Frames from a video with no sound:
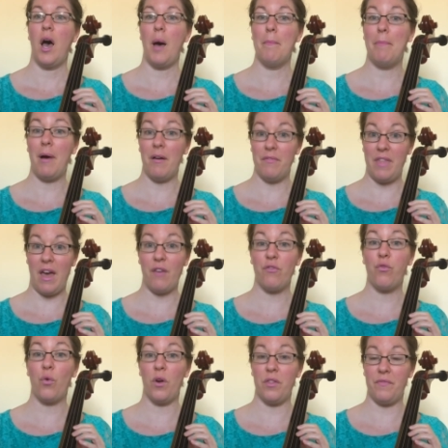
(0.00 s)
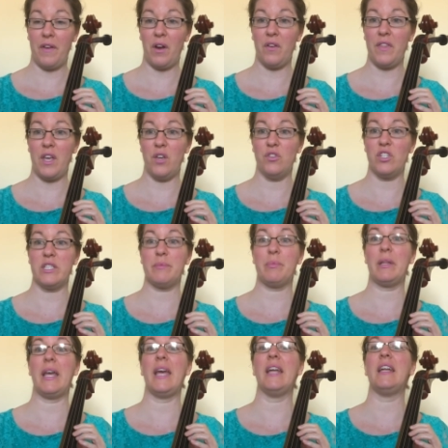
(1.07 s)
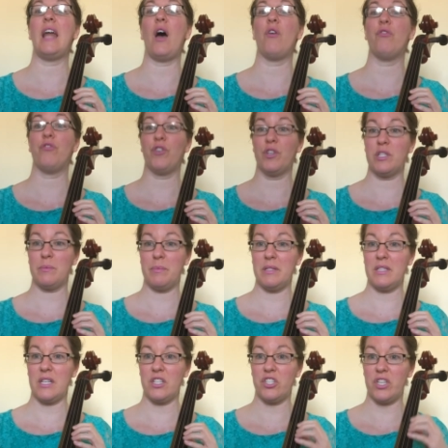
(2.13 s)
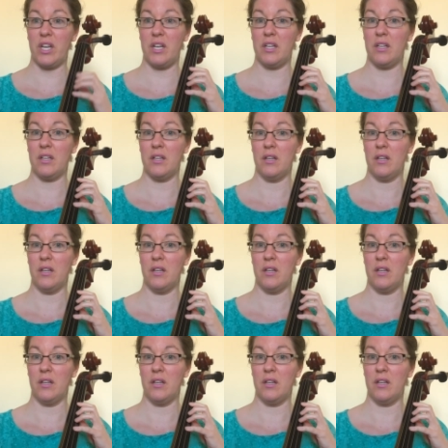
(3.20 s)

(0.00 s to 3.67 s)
Above that 4th finger that you just played. Now first position.